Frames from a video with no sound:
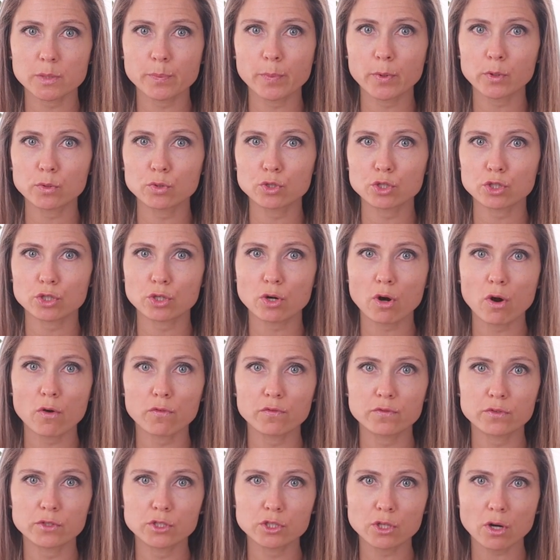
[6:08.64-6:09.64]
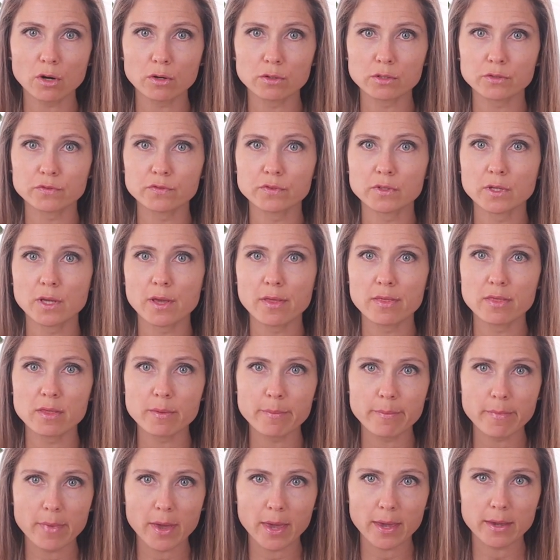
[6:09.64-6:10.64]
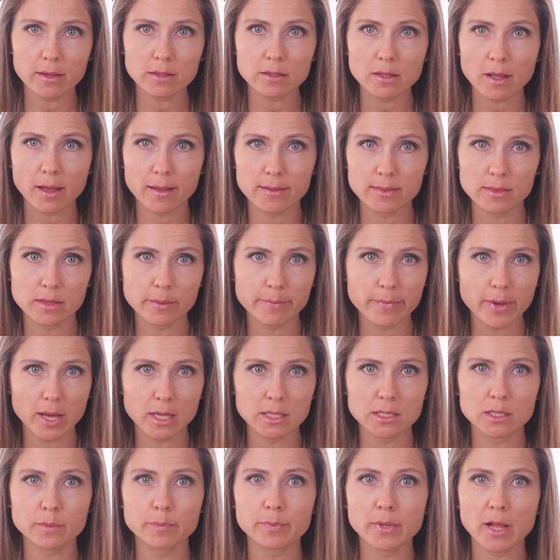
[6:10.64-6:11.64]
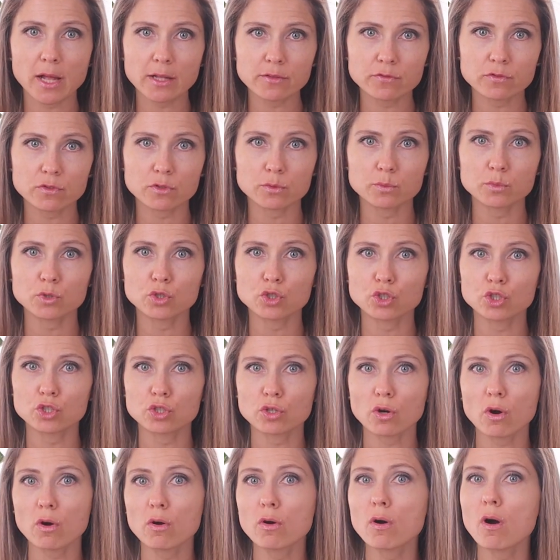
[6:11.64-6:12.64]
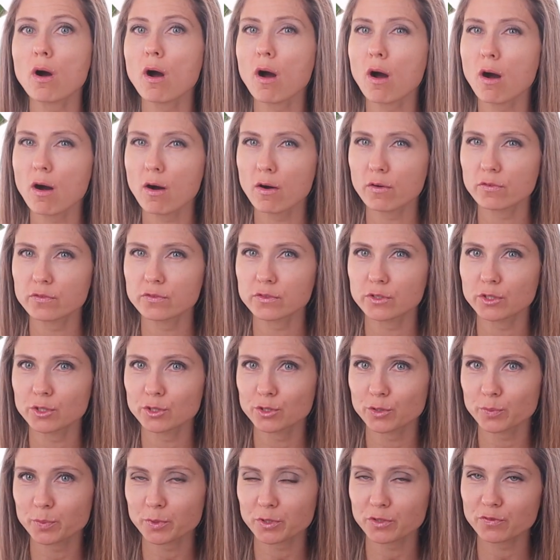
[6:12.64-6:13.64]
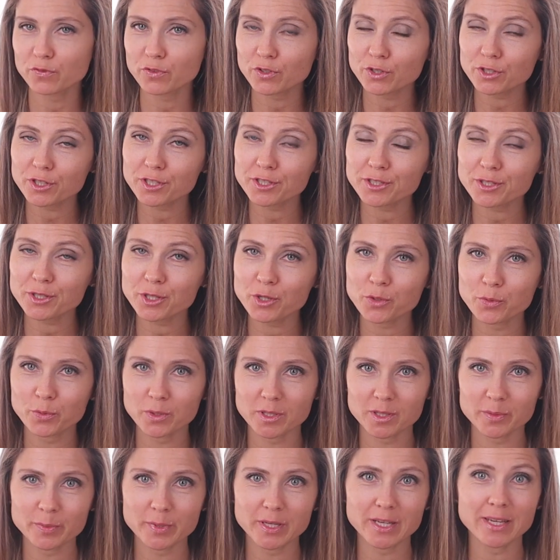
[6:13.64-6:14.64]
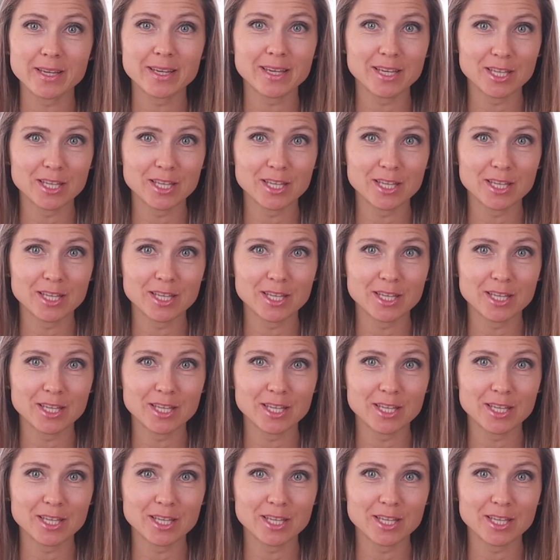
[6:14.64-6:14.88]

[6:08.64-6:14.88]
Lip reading: exposure of photography, the main and the best platform to show off your portfolio will be